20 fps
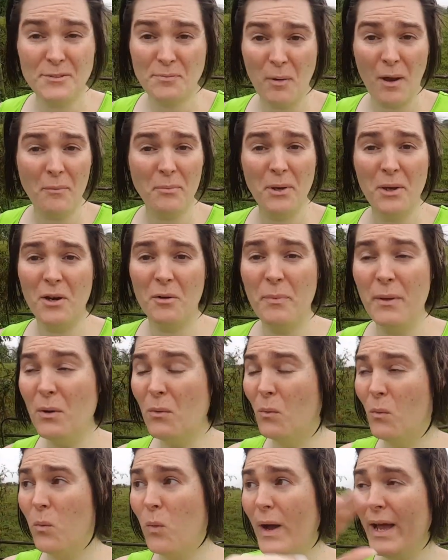probably going to be
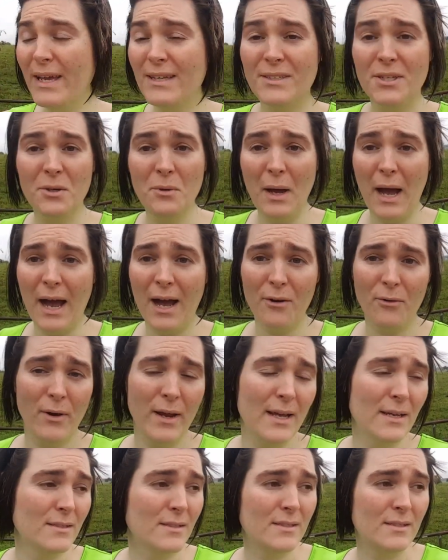way too high
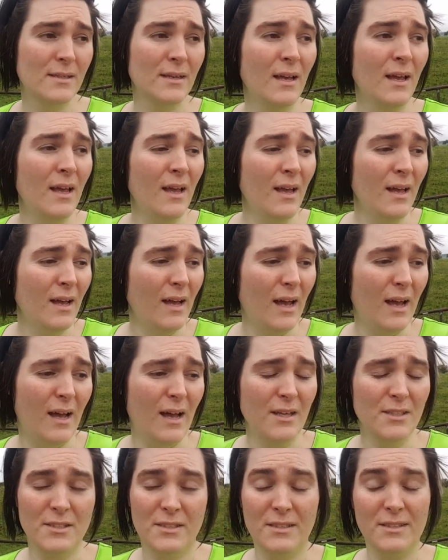res.
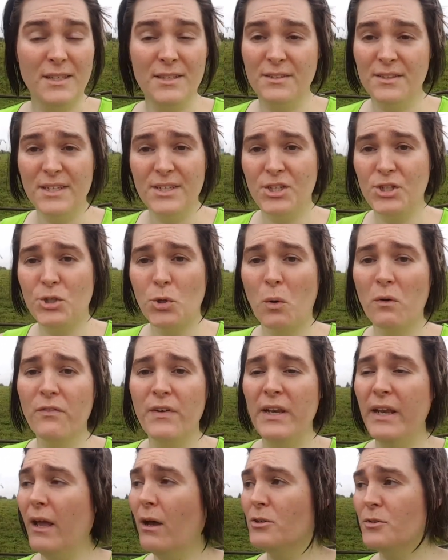Uh, th this short
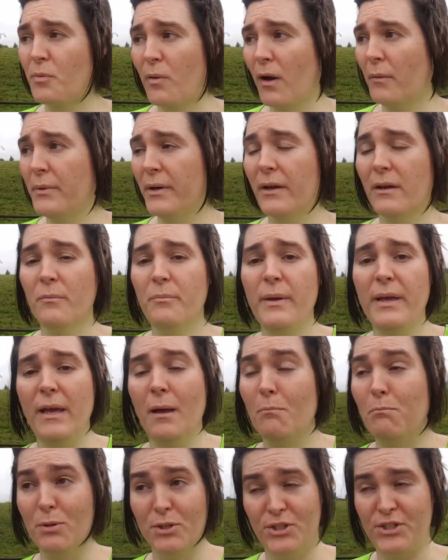video is probably going to be a
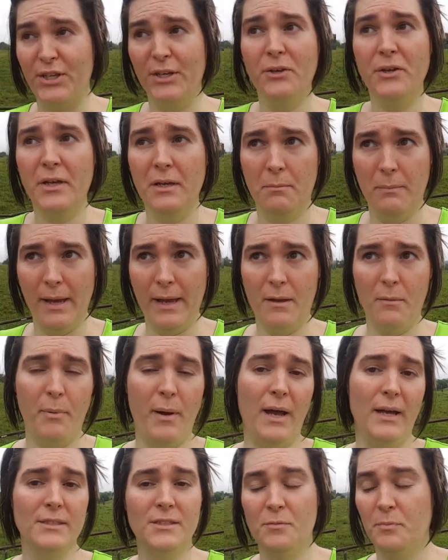bazillion
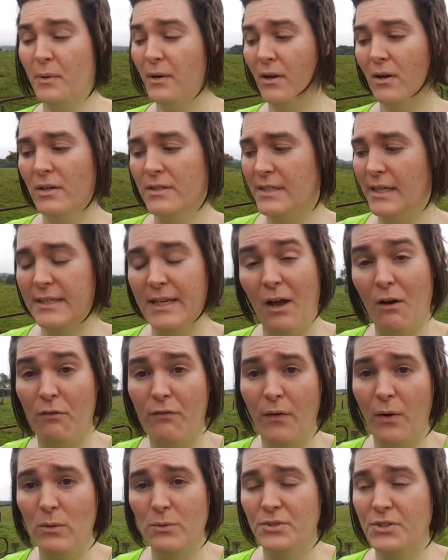megabytes because that's how
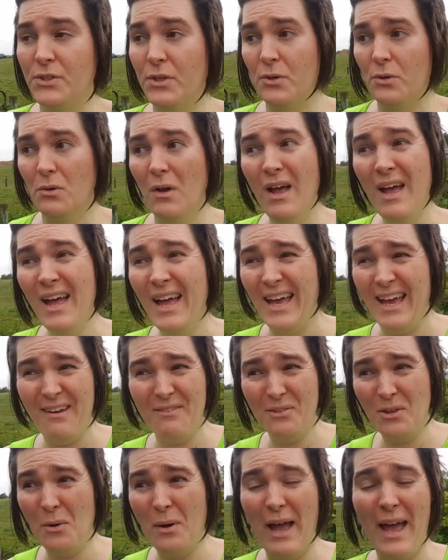phones do.
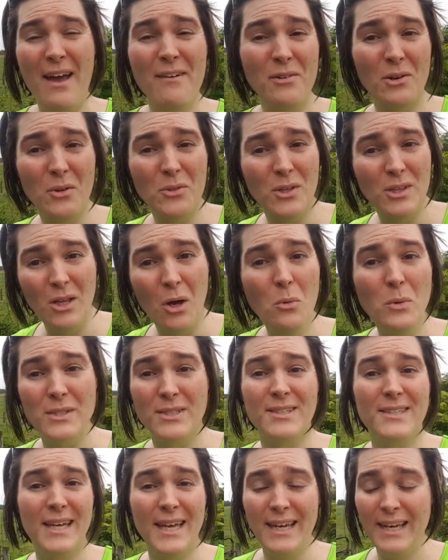Even though I have it on the lowest
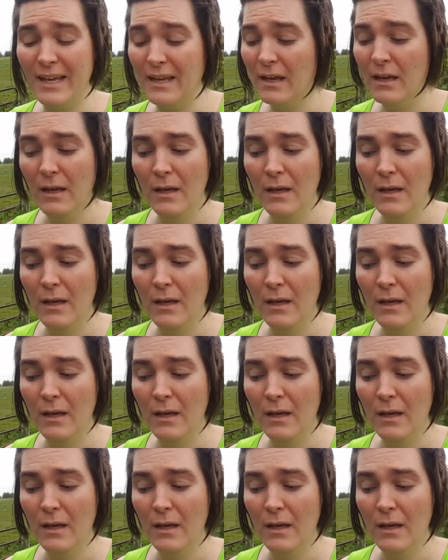setting,